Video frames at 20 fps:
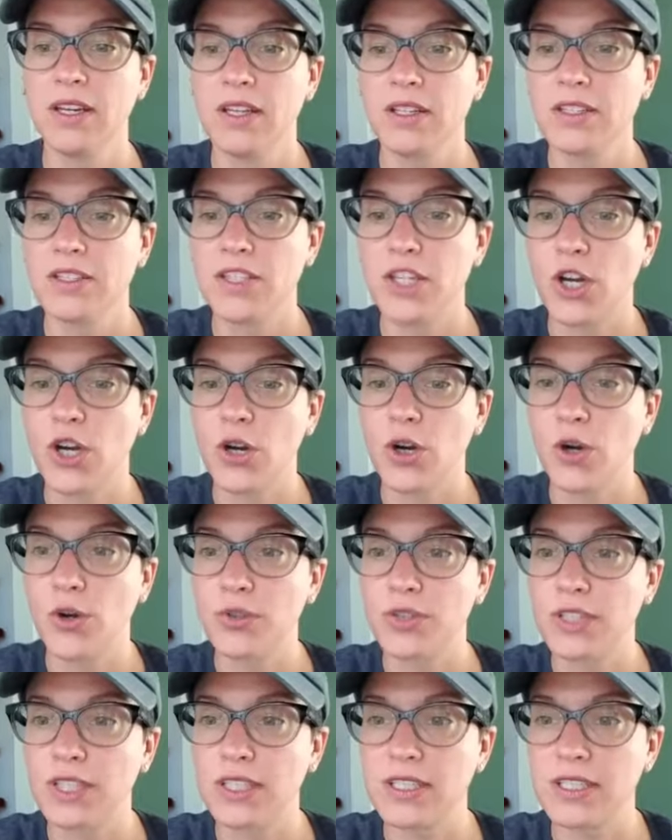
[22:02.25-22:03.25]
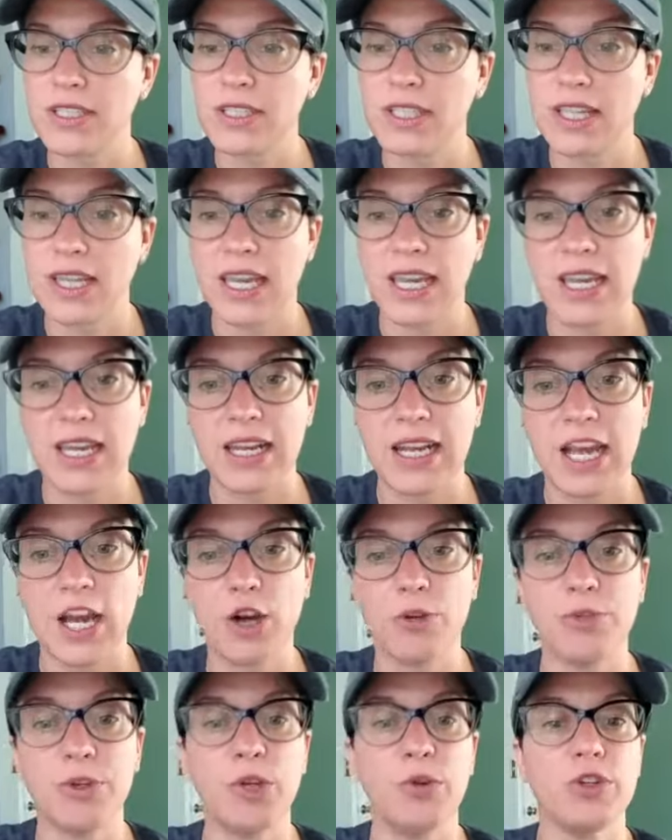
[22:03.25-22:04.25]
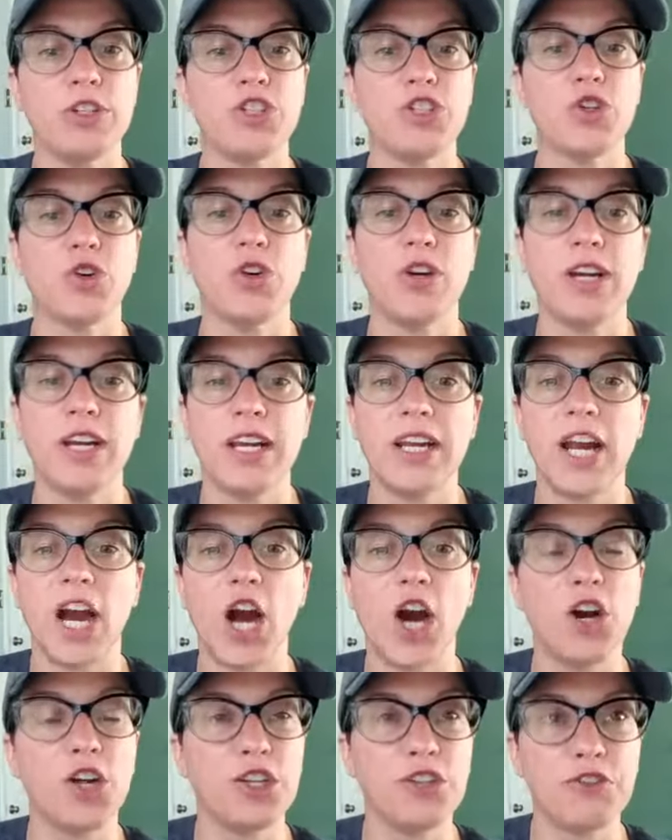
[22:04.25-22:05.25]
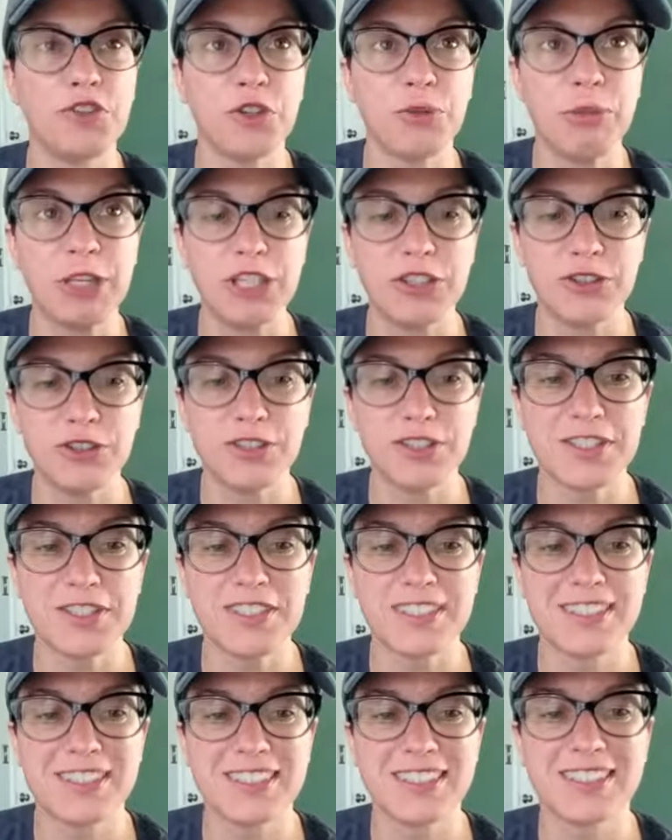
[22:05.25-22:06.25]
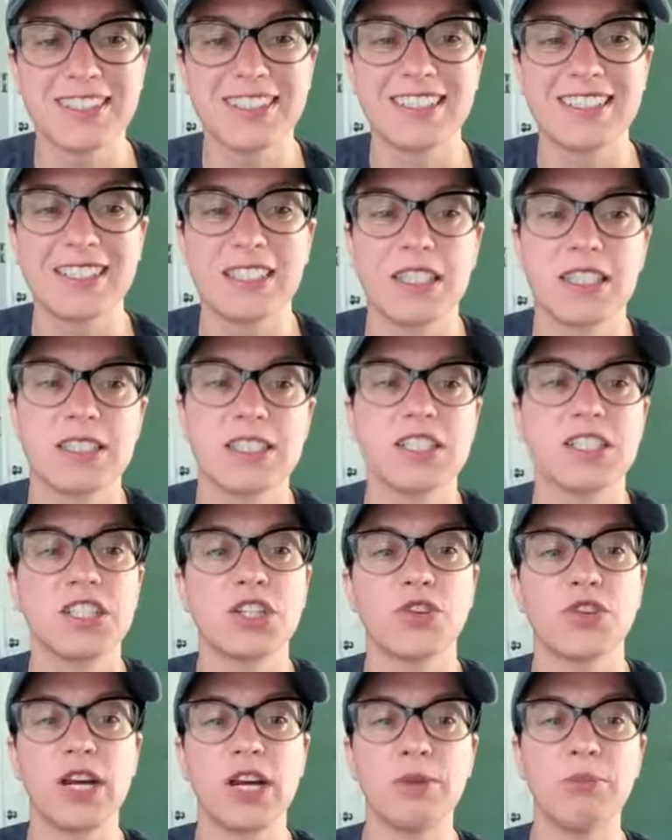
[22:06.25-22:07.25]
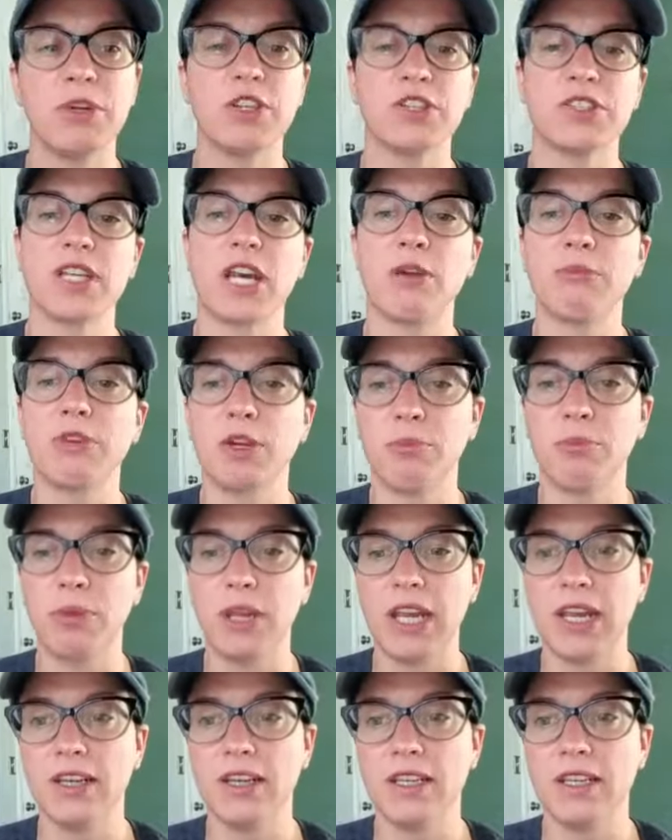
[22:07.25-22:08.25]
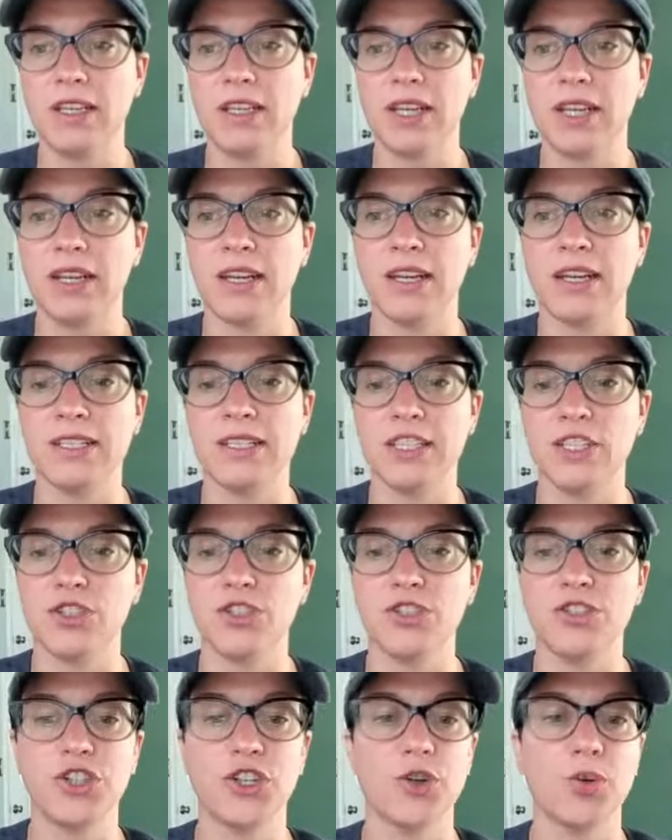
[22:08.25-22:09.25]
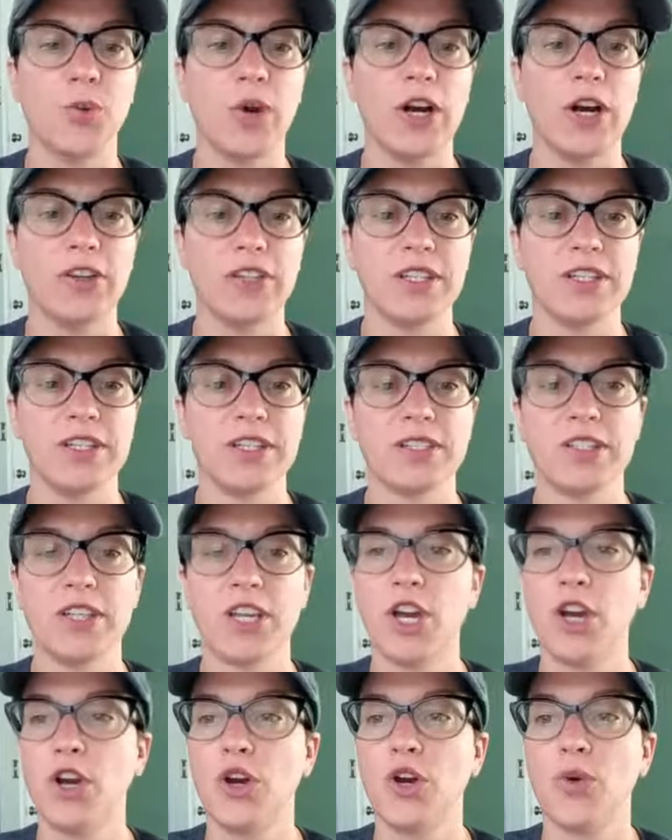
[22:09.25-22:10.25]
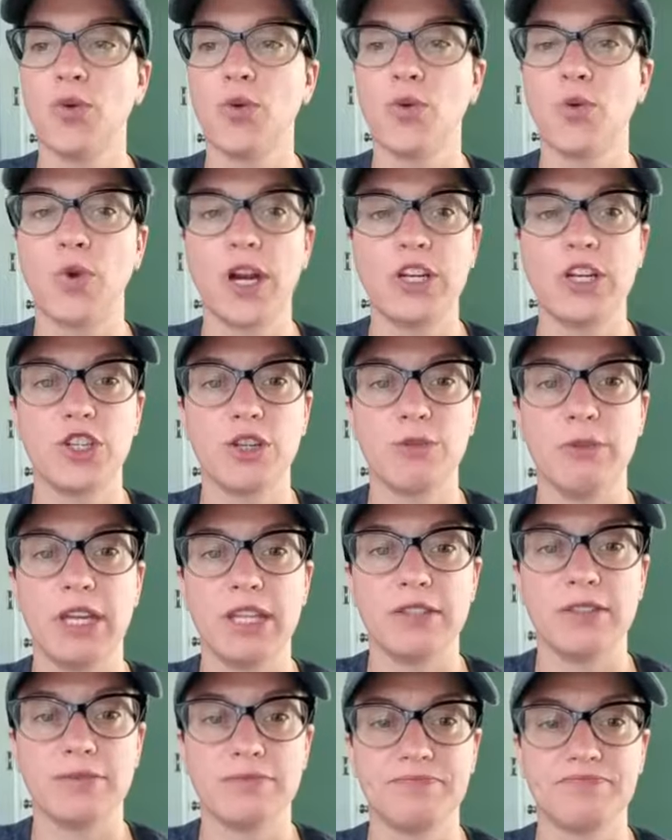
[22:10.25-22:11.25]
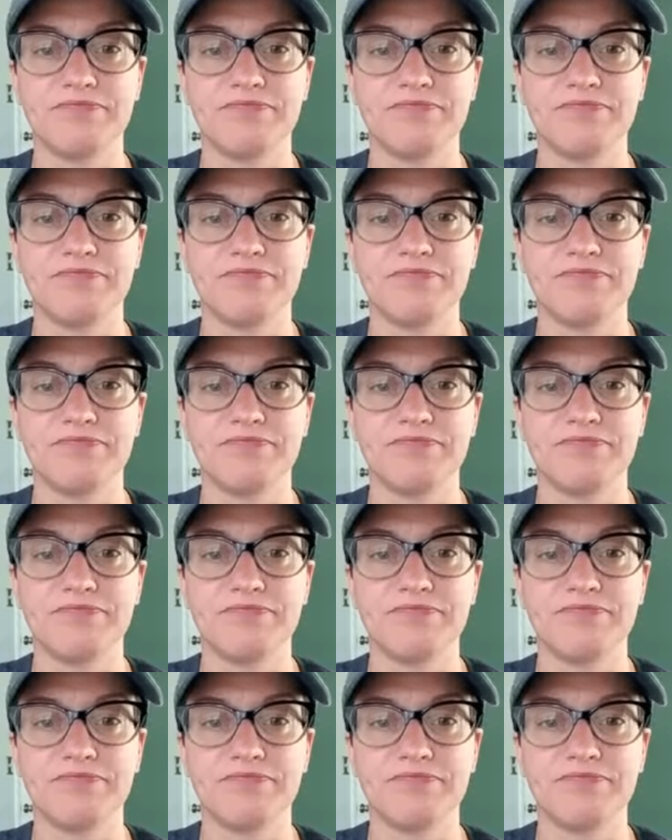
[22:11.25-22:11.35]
So this can help you enjoy all of your meals because it's a great mealtime companion in addition to your wellness regimen.